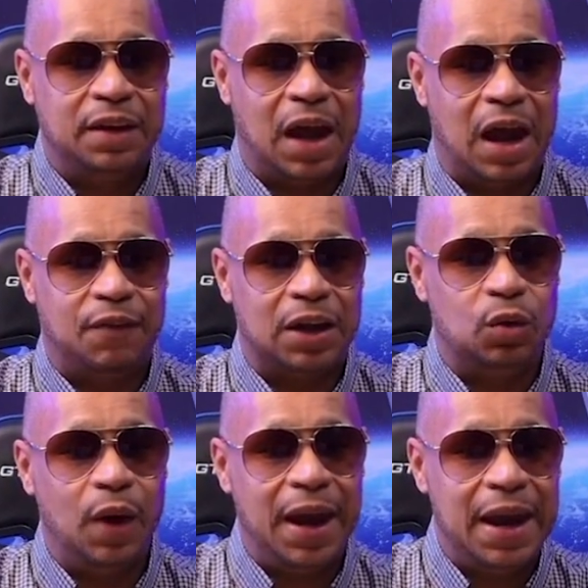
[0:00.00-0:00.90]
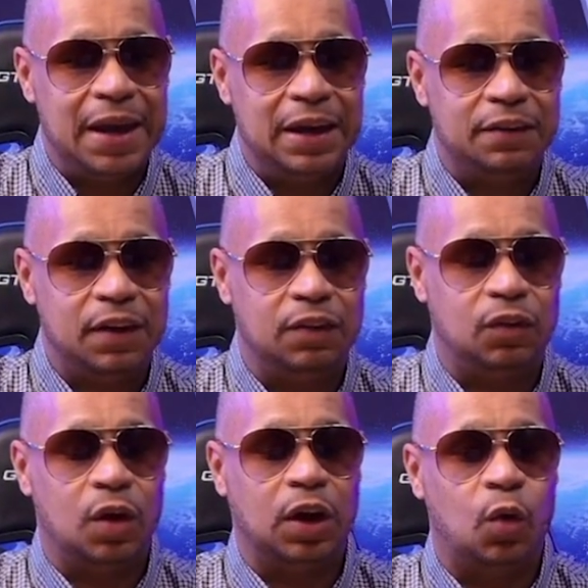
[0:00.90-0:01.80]
Now, if I do headless, it's
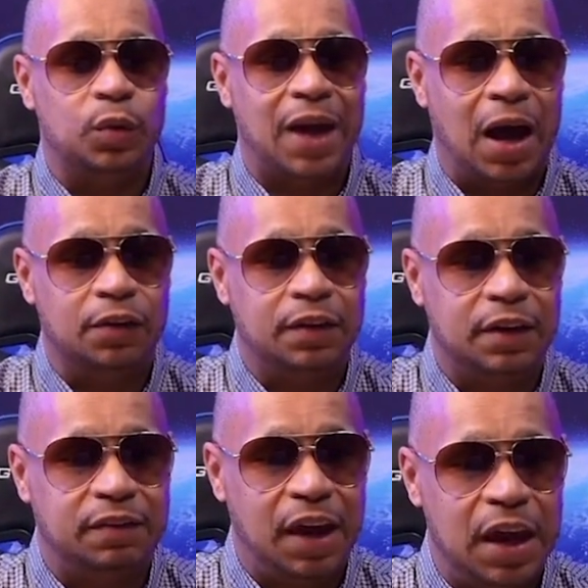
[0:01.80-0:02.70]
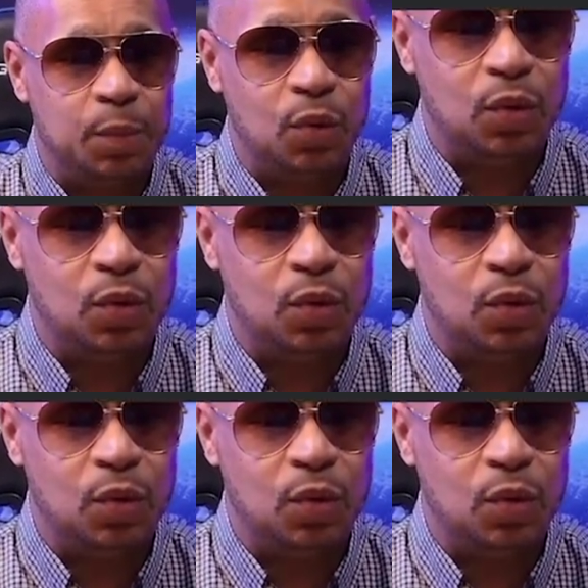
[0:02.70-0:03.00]
gonna go down to the table,